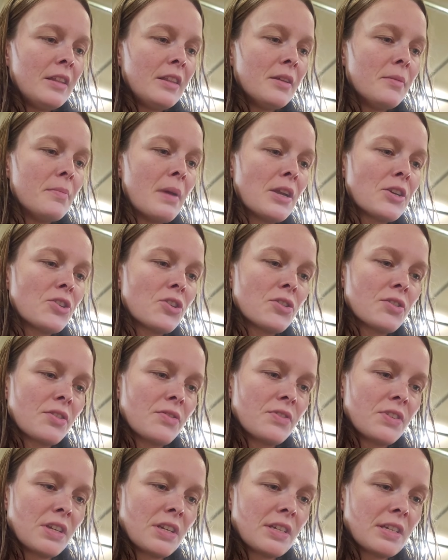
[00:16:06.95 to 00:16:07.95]
the measures
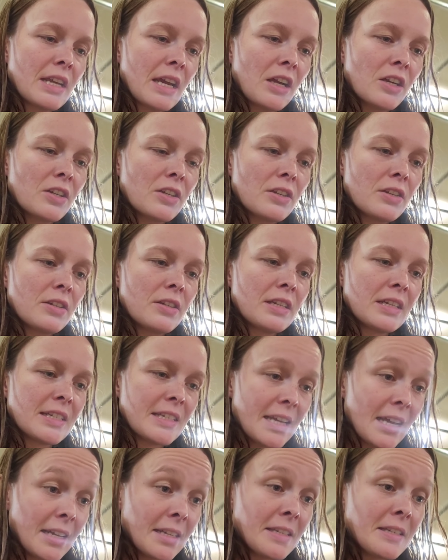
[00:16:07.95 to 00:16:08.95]
of success,
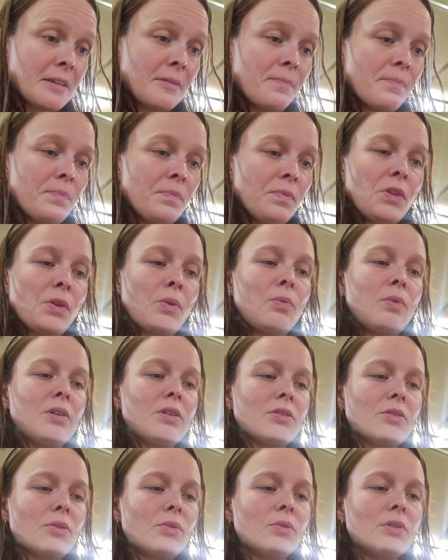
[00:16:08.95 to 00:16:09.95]
success we
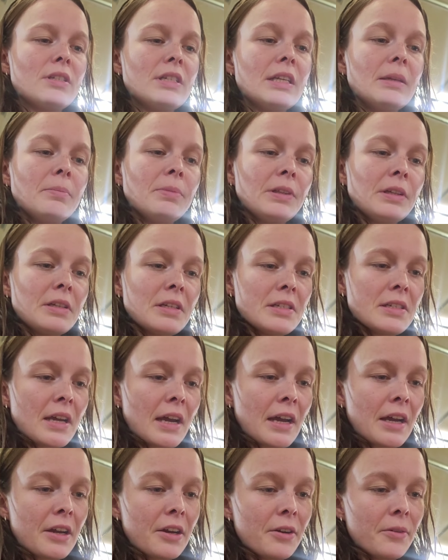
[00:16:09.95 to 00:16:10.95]
so deeply
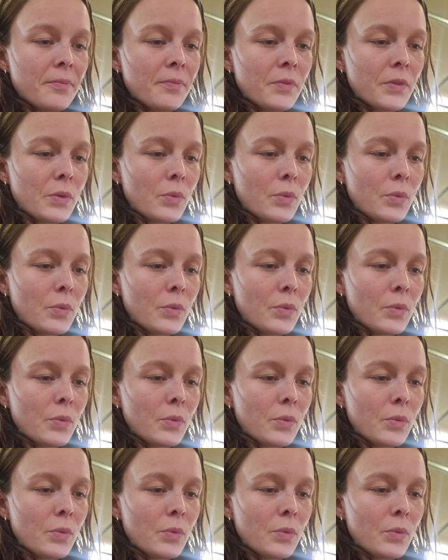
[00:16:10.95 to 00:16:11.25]
desire,